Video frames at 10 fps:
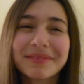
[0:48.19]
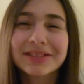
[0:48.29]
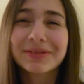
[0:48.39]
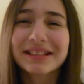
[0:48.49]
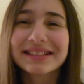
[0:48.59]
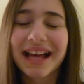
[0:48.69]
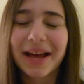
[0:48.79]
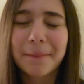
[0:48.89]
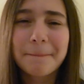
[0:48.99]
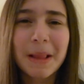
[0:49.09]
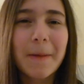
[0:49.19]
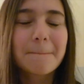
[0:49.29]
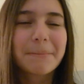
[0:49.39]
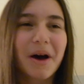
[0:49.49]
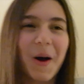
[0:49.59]
It's really sad.
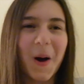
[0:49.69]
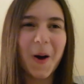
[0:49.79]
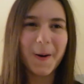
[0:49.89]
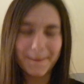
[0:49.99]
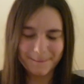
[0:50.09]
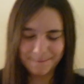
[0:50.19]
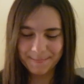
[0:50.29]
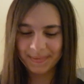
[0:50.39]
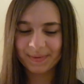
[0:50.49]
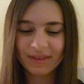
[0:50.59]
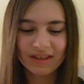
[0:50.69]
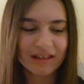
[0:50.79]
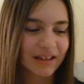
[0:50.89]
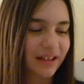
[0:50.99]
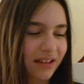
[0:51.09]
But, um,
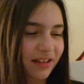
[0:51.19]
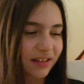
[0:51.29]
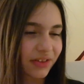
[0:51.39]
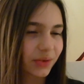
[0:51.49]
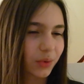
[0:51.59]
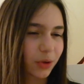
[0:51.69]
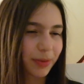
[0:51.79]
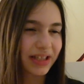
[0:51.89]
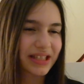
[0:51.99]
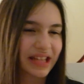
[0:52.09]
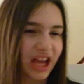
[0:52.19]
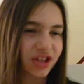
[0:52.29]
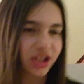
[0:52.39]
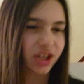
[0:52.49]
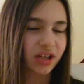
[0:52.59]
school is pretty
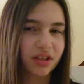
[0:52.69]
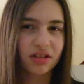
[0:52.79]
standard.